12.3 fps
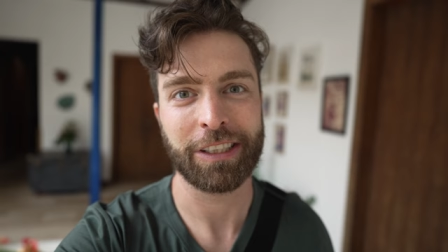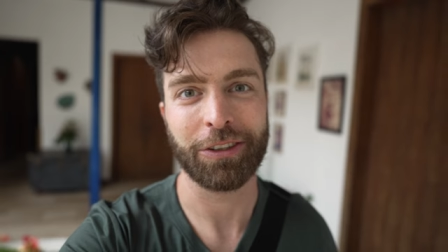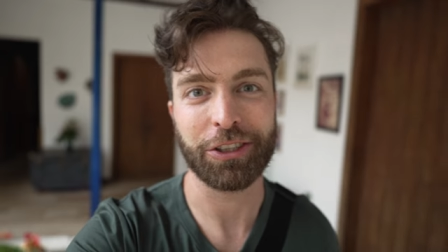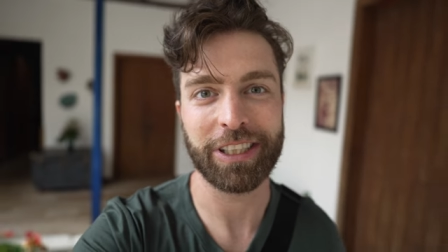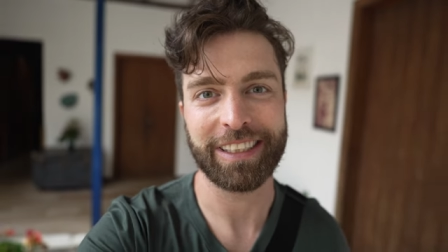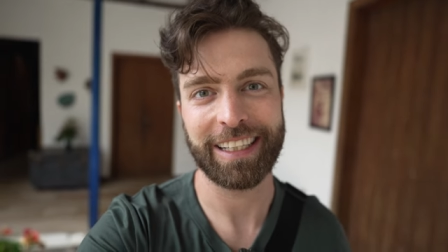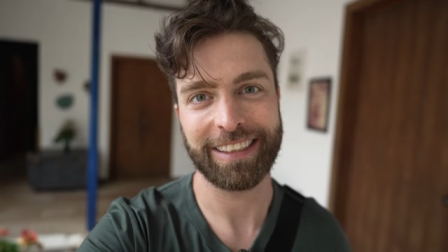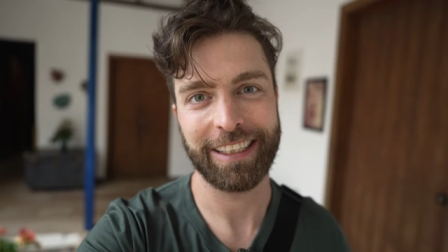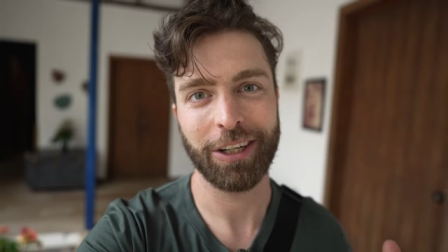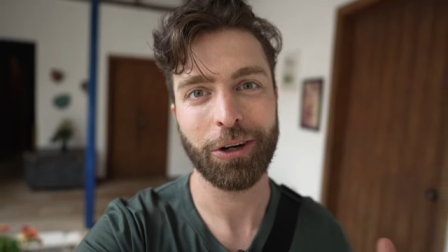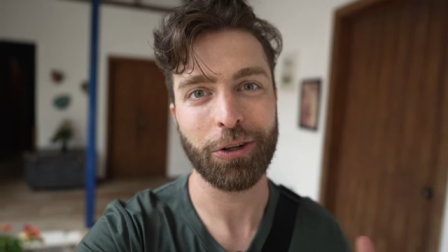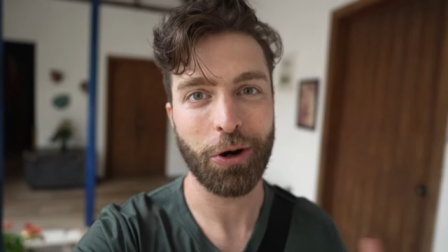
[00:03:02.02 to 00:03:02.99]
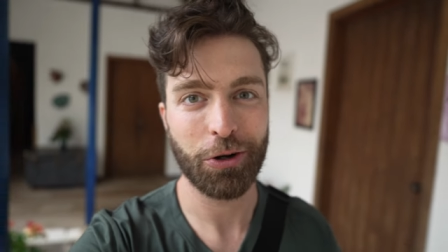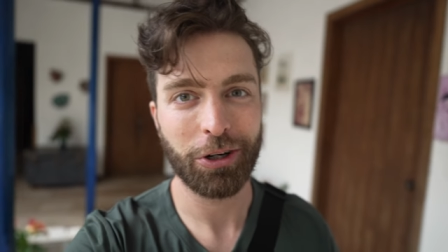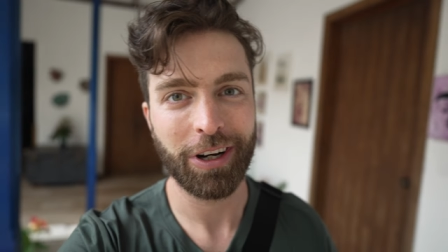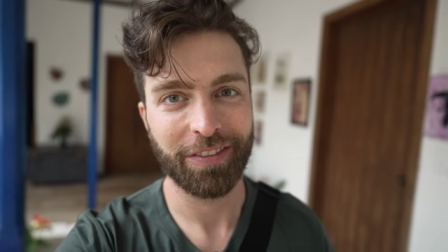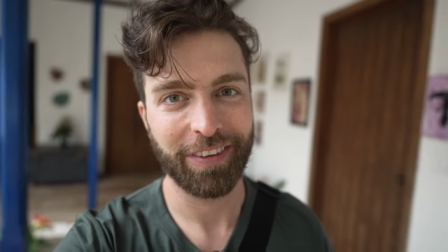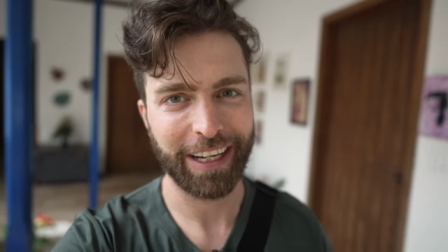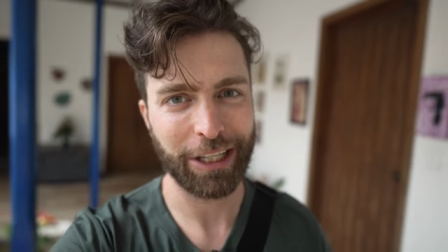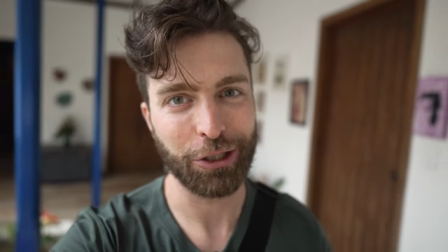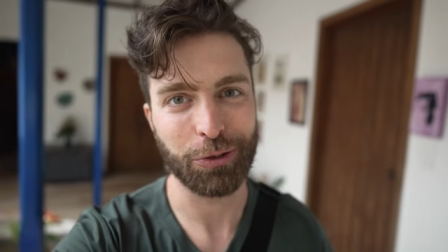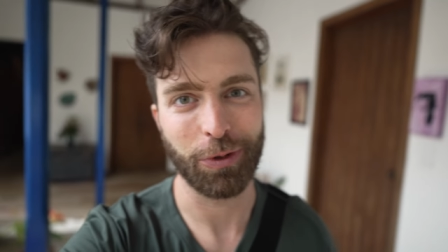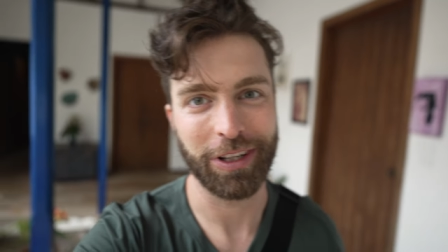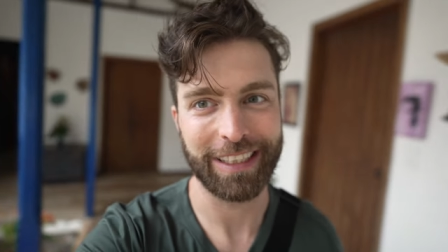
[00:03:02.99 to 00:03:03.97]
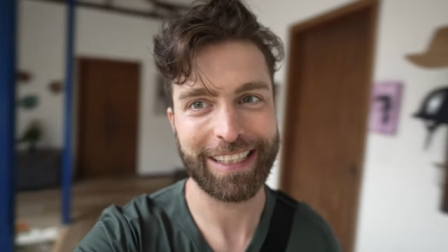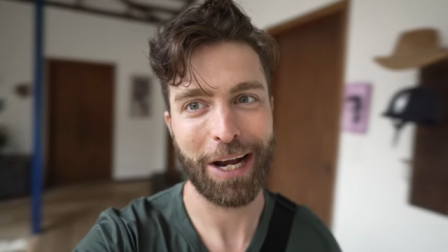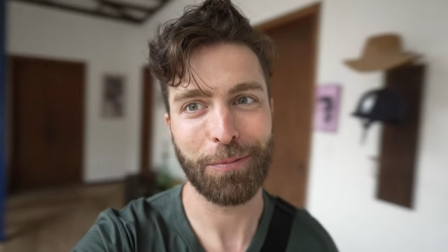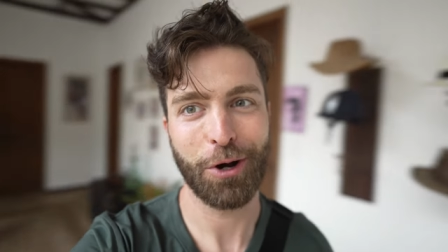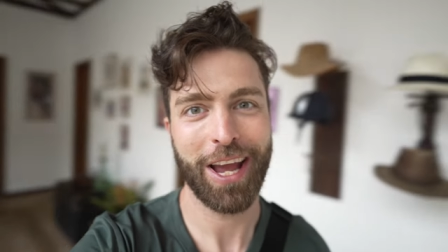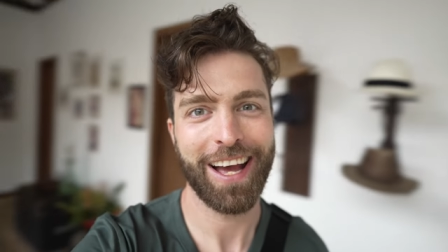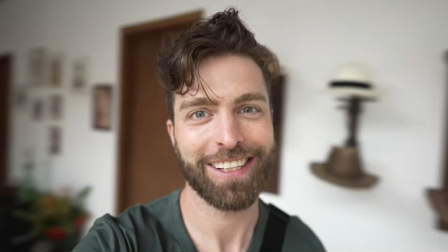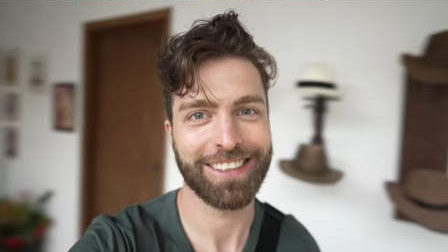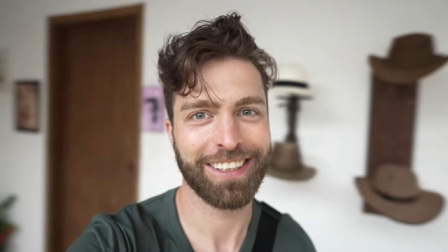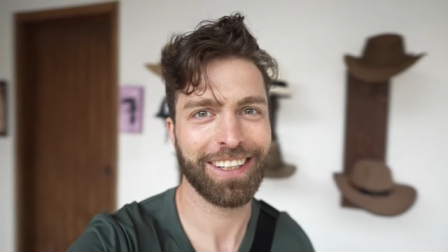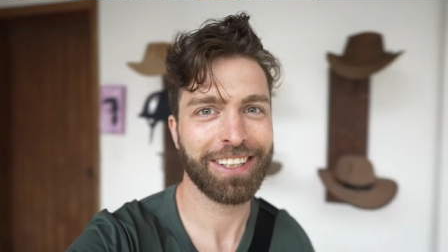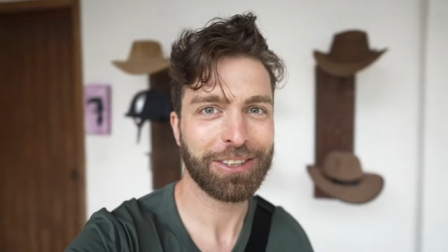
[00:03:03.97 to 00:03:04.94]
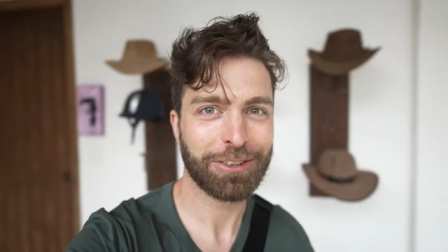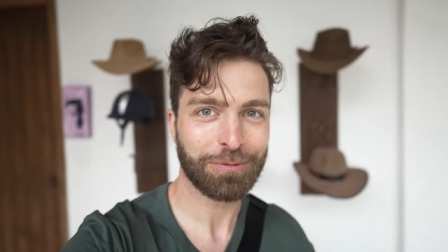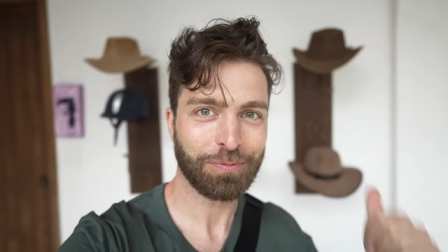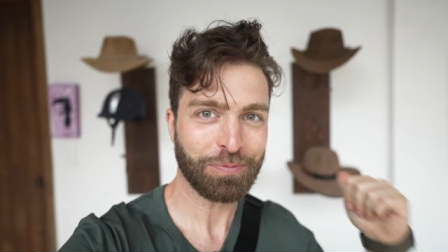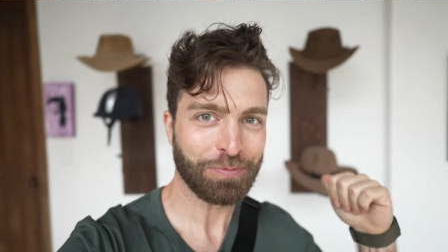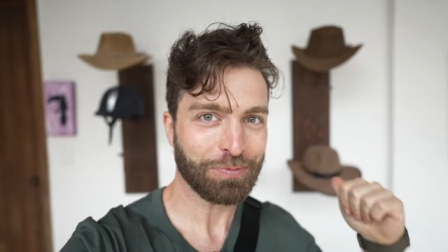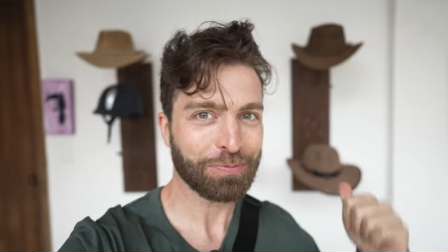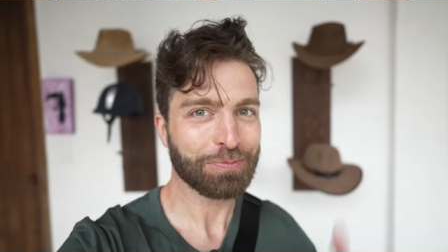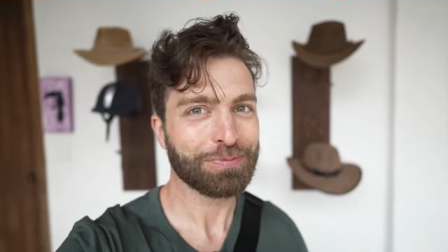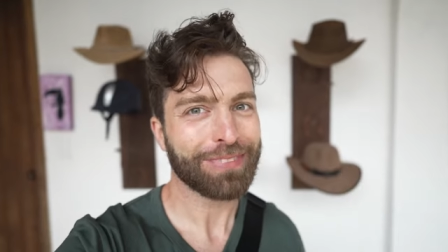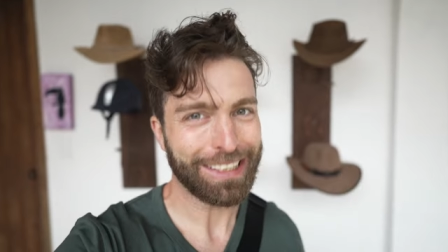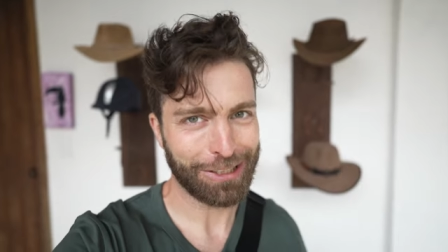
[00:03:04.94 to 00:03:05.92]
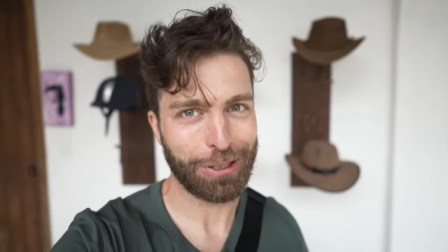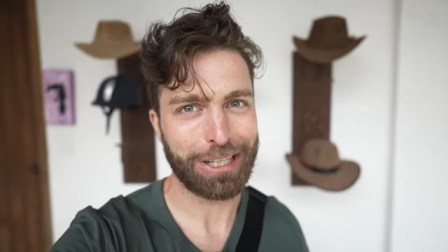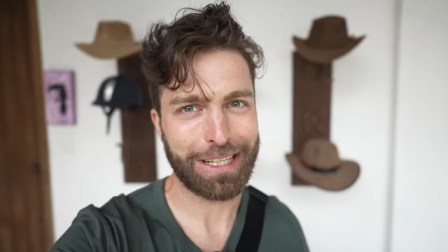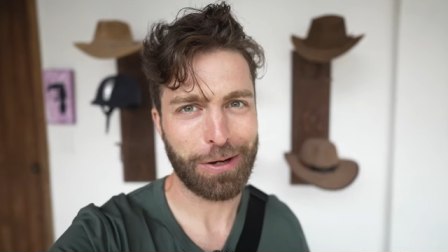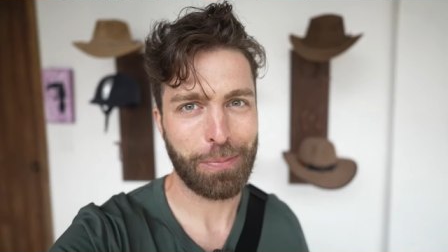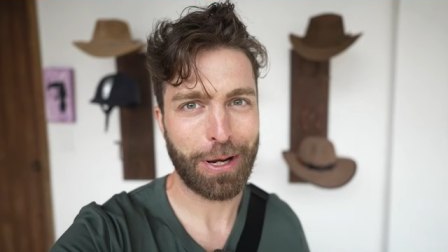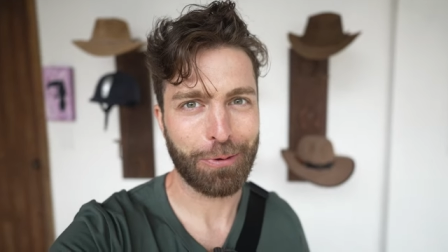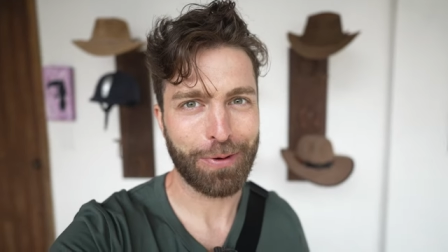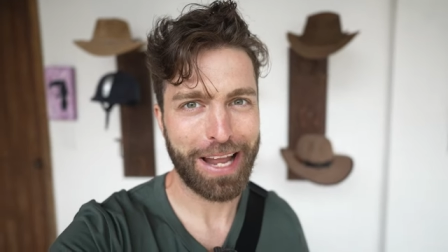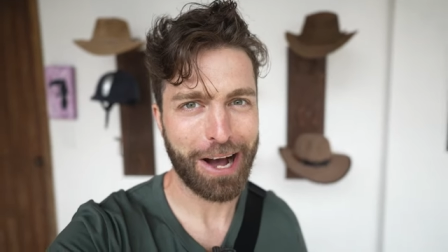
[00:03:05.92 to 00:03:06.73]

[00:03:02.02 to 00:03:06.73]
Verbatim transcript: So I just asked Diego, the owner, if I could use one of these cowboy hats. So now time to pick one